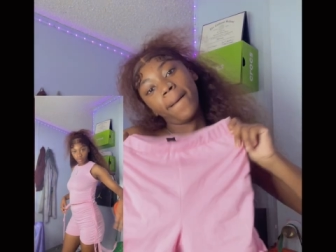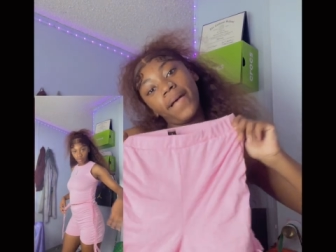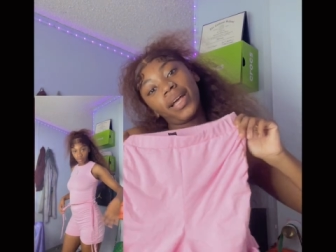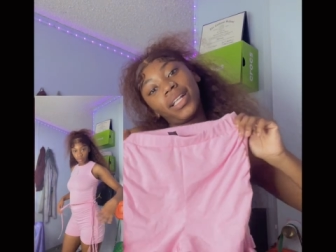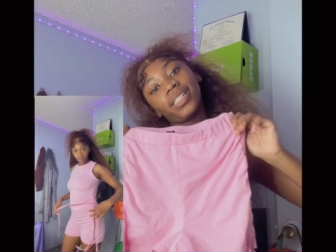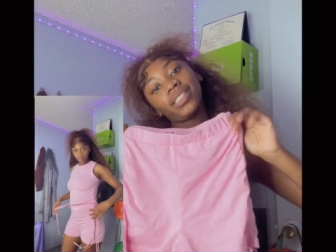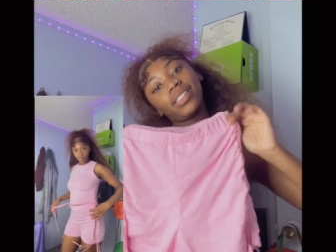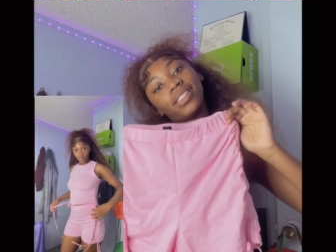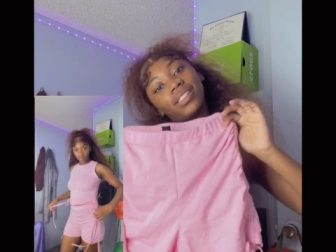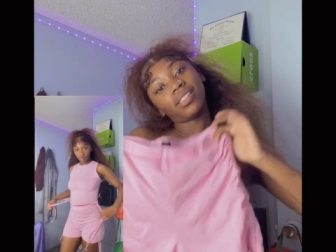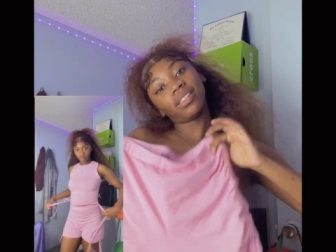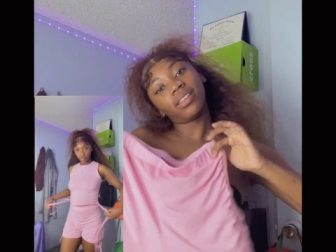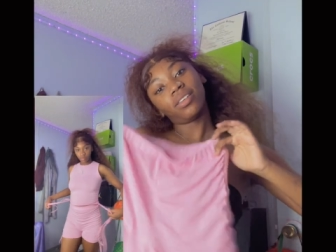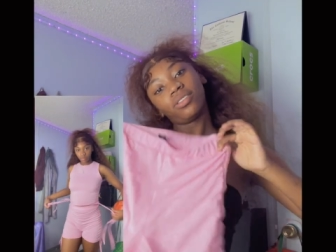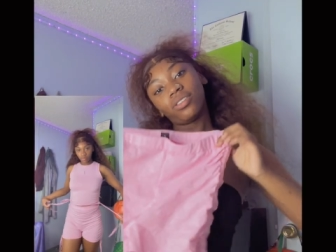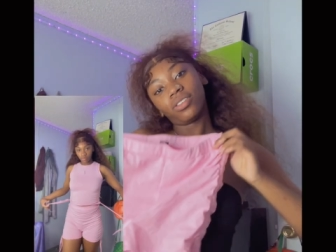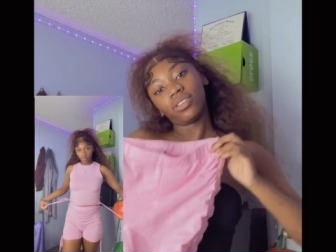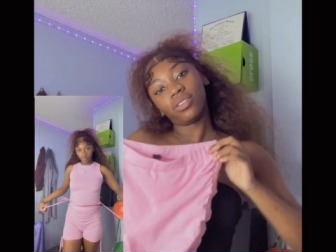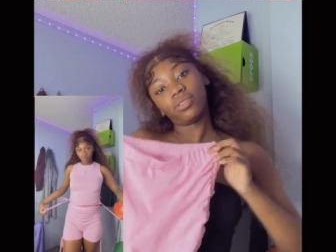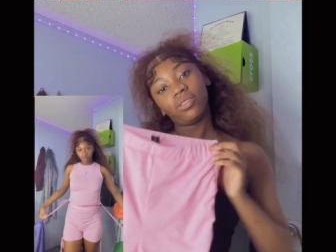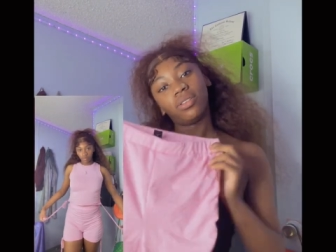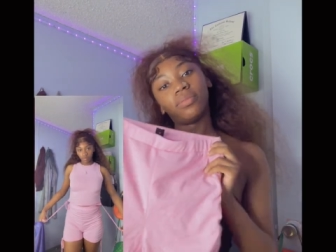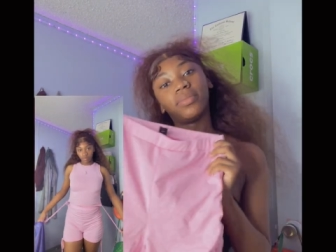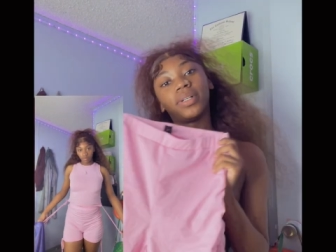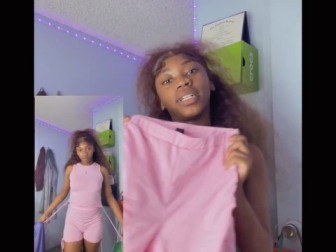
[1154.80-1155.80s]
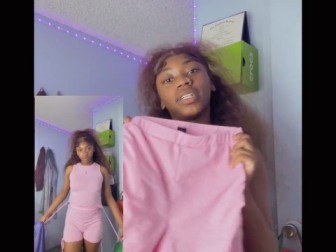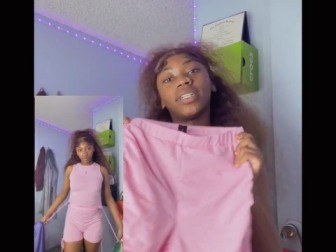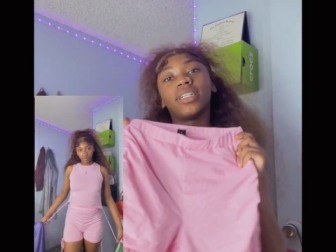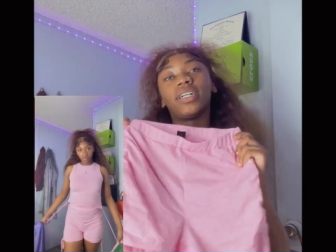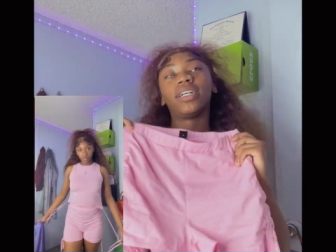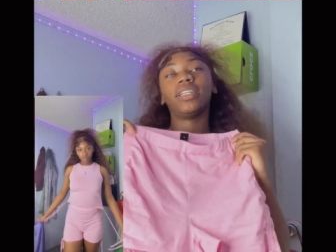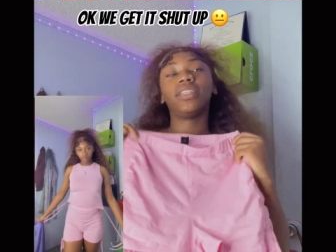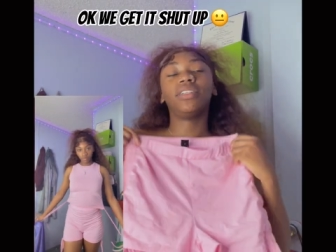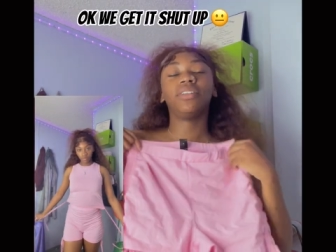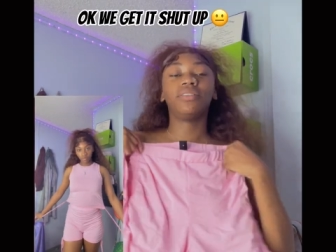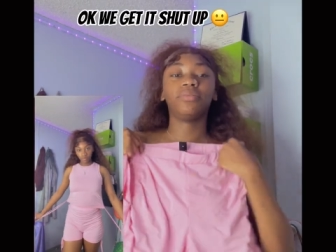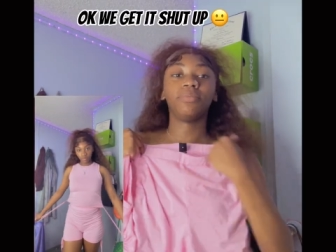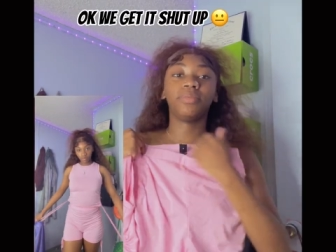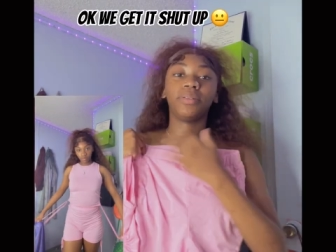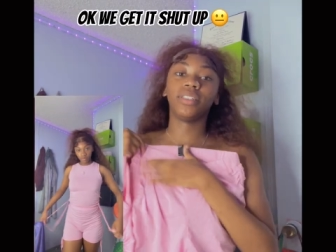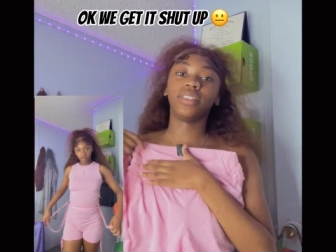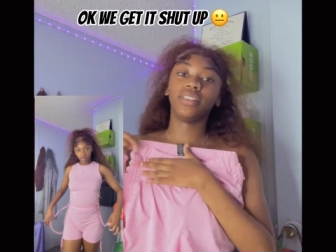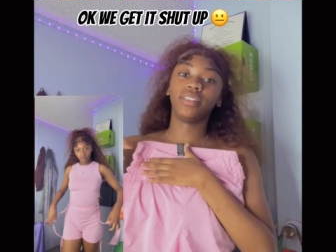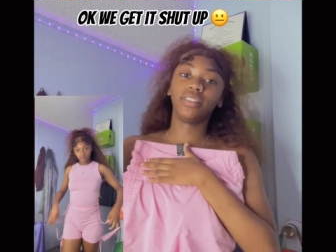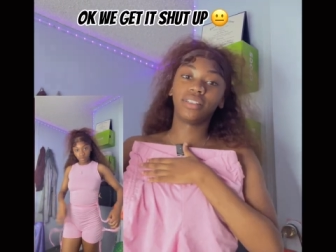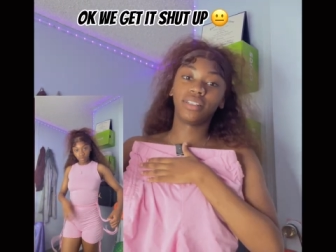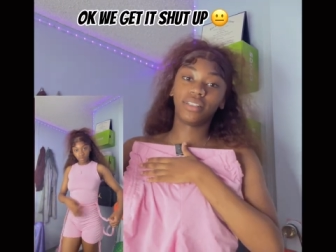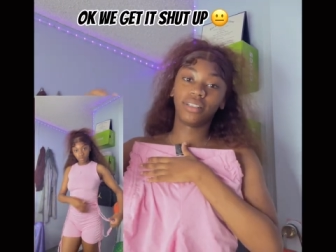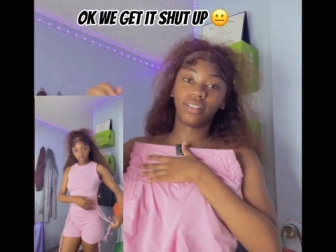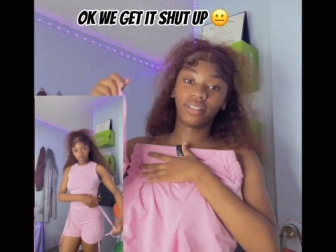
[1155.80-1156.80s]
This is so cute. Oh my god, I love
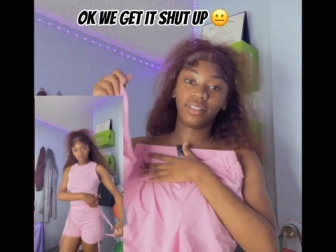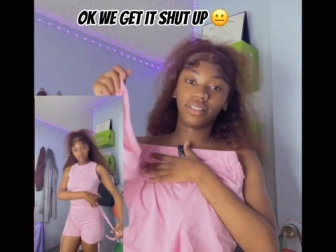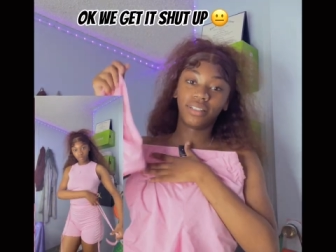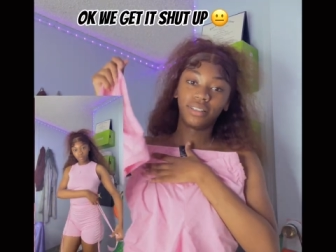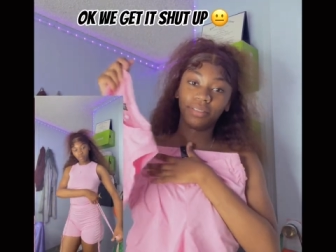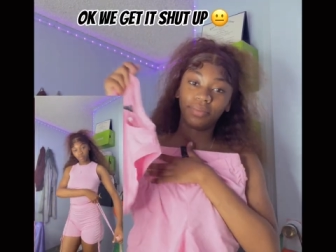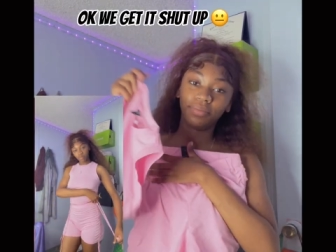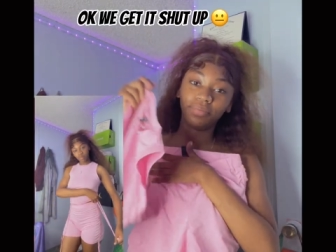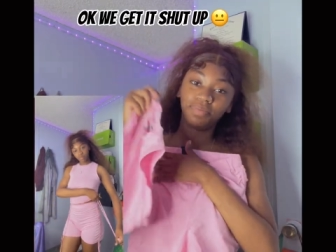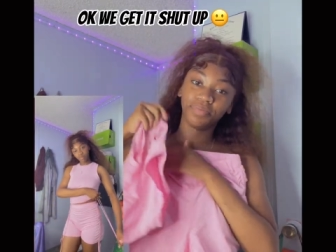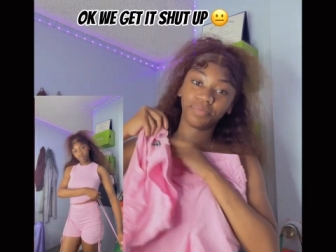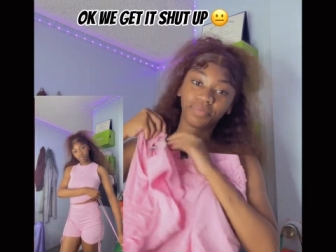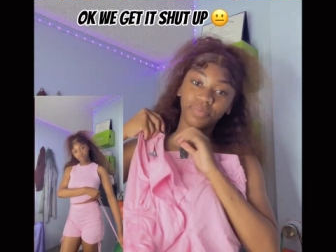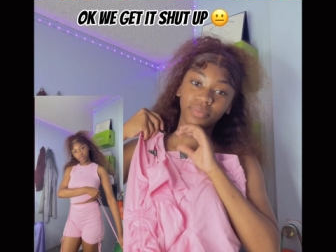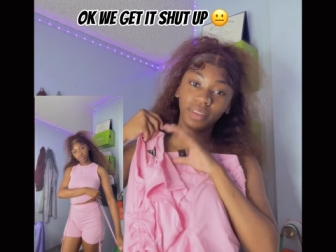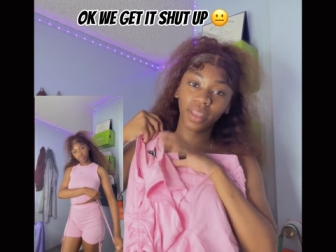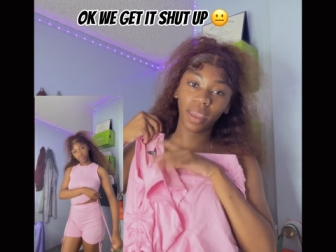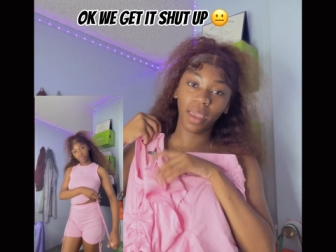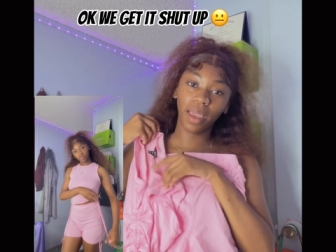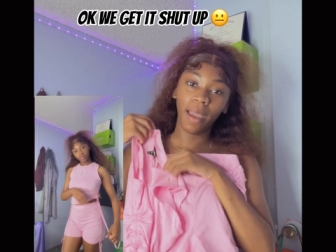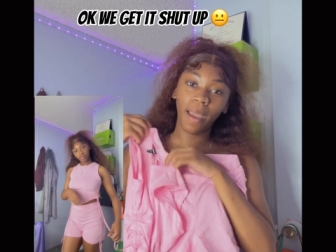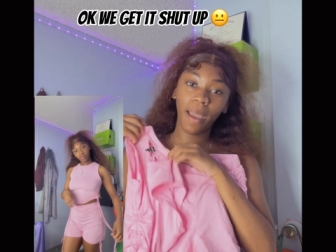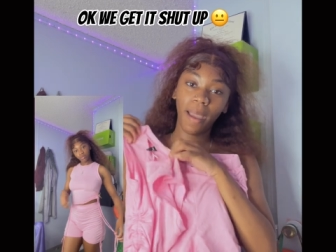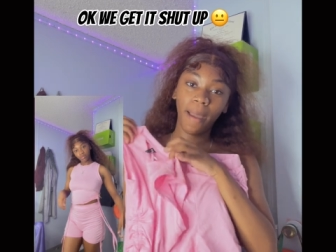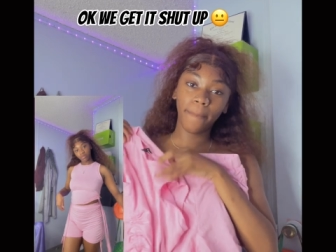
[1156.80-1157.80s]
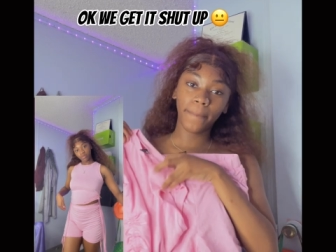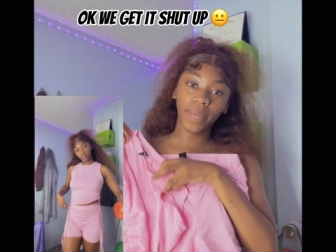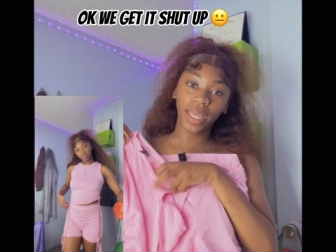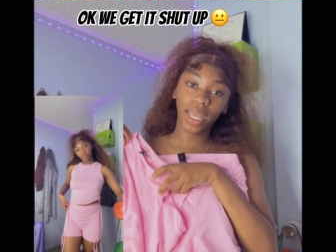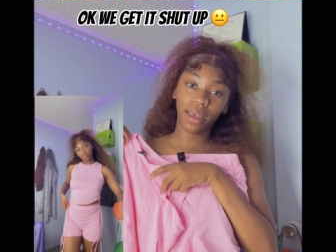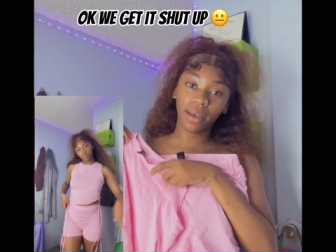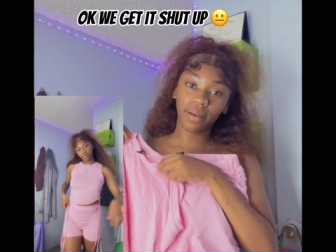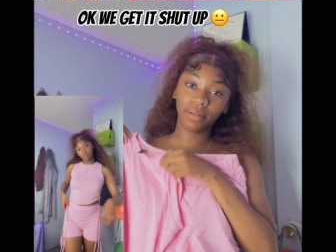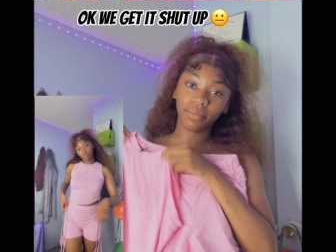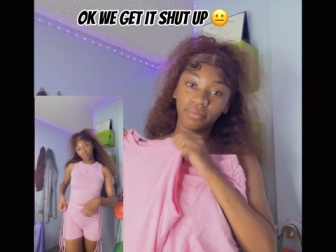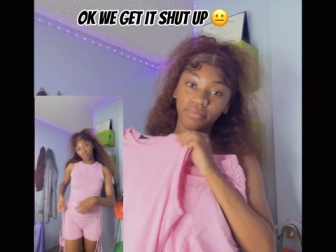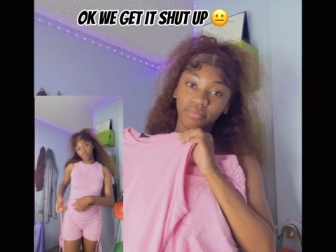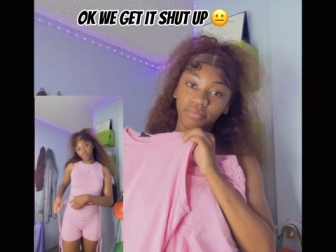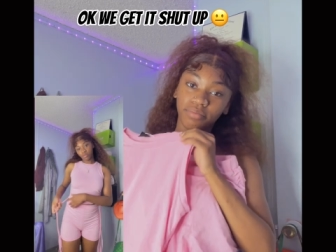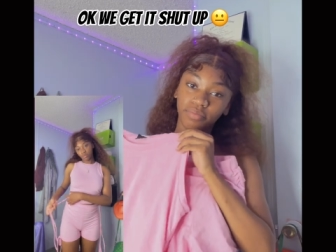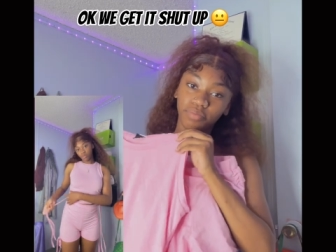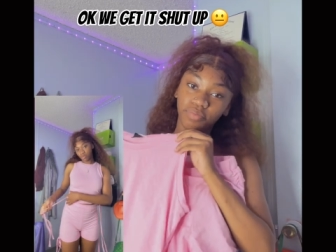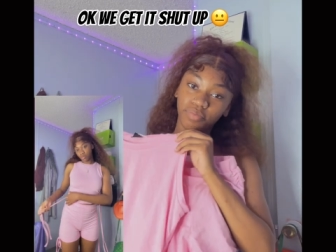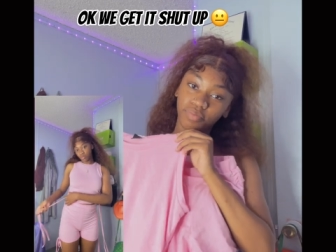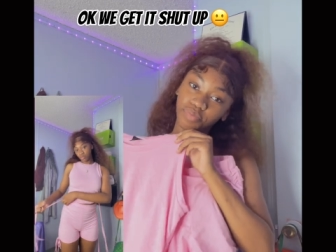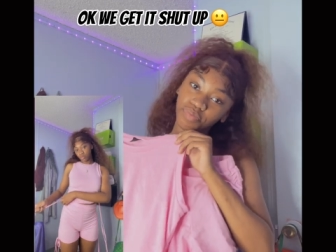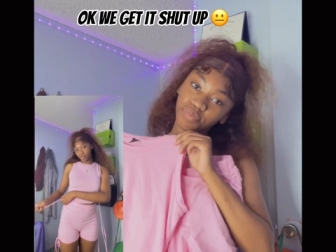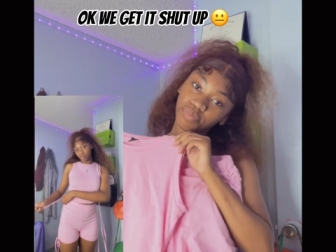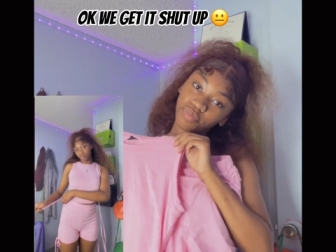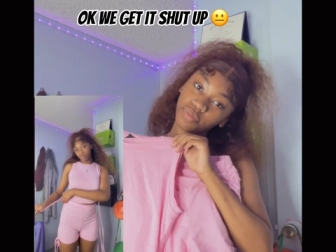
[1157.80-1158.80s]
pink. Shut
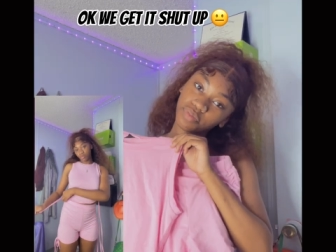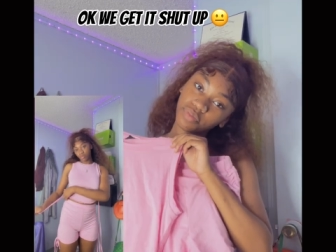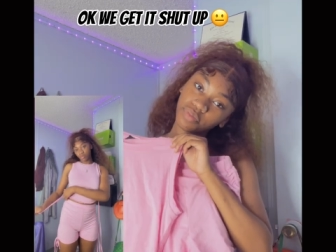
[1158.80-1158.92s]
up!